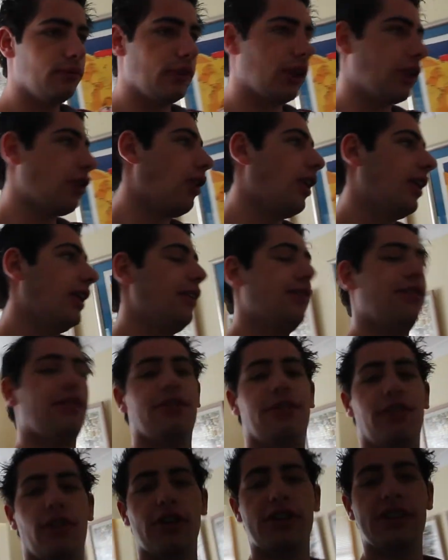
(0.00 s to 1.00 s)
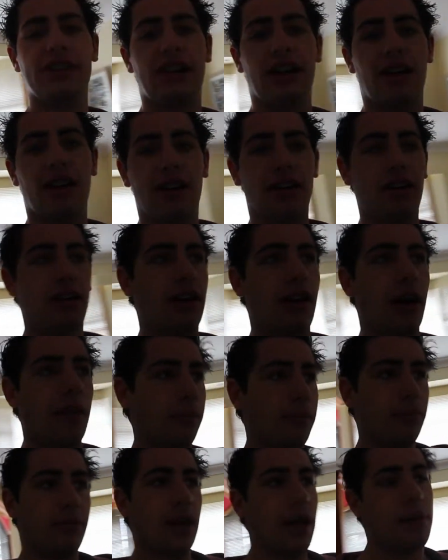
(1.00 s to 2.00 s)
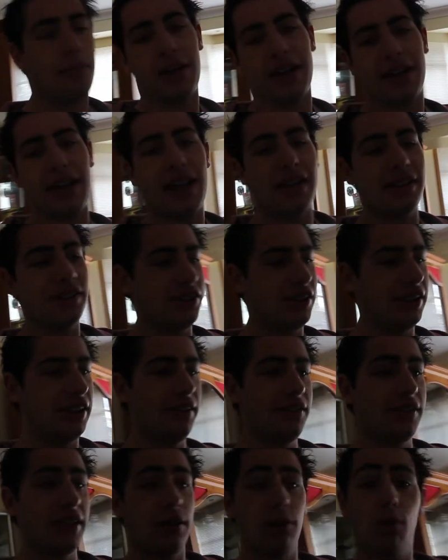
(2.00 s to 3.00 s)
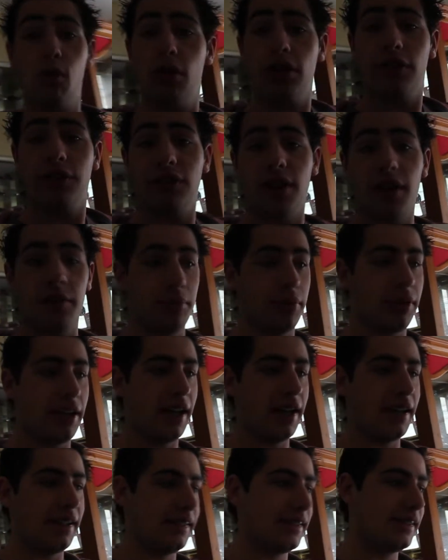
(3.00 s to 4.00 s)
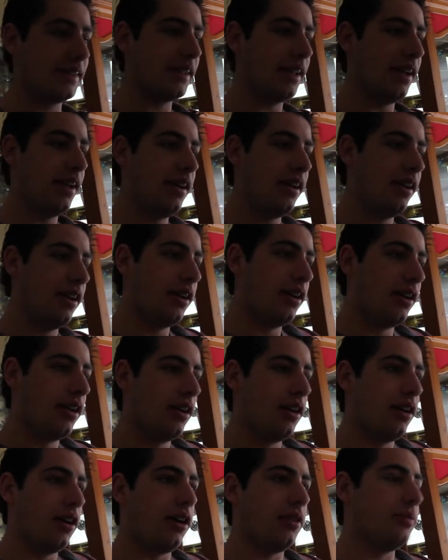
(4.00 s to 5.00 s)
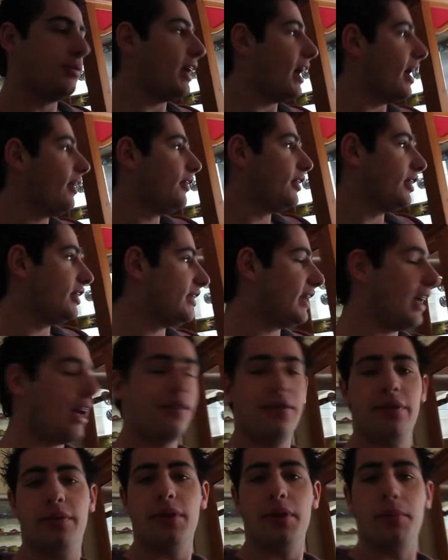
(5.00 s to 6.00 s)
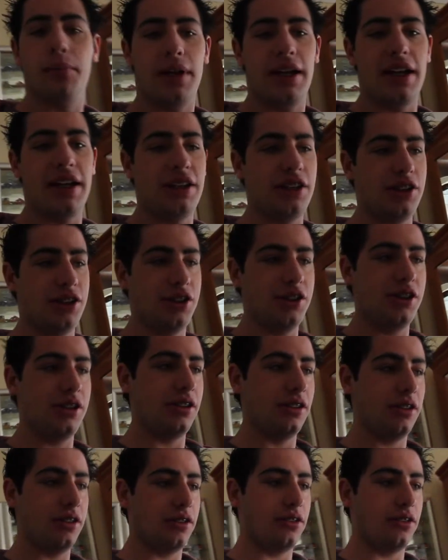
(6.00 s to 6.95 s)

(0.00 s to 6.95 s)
I live in Foster, I'm at my nan's, she lives at a waterfront place, down from the beach.